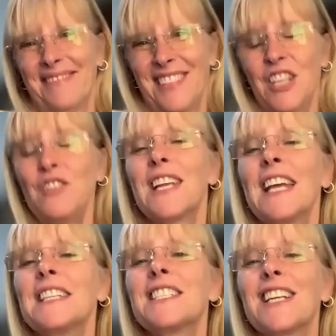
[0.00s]

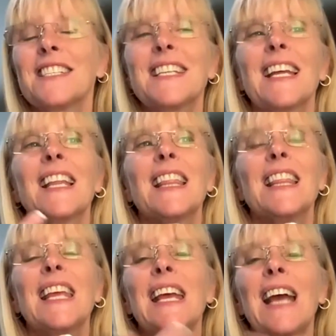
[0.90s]
It's just in
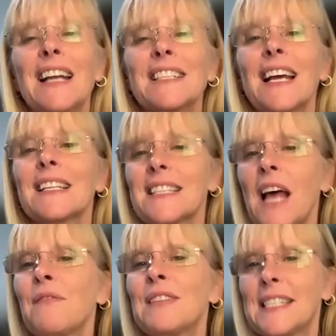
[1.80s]
the context
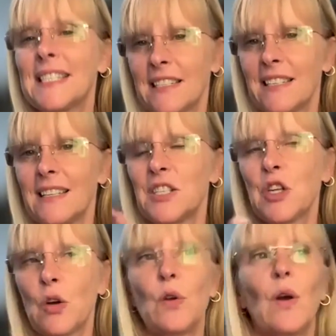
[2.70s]
of the sentence.
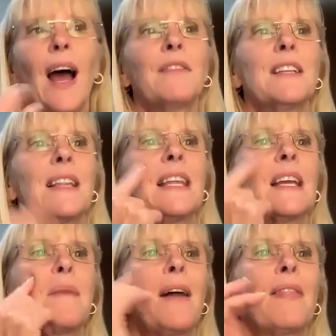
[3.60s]
So you have to think
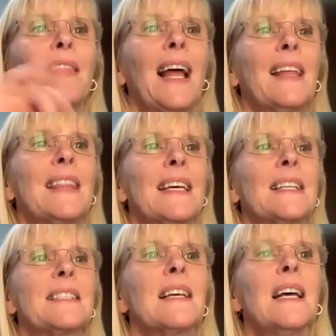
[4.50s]
about like
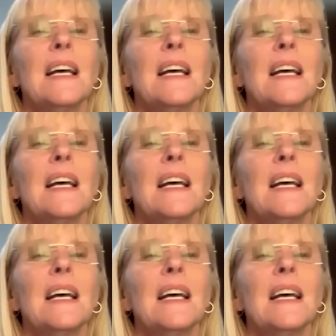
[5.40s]
this.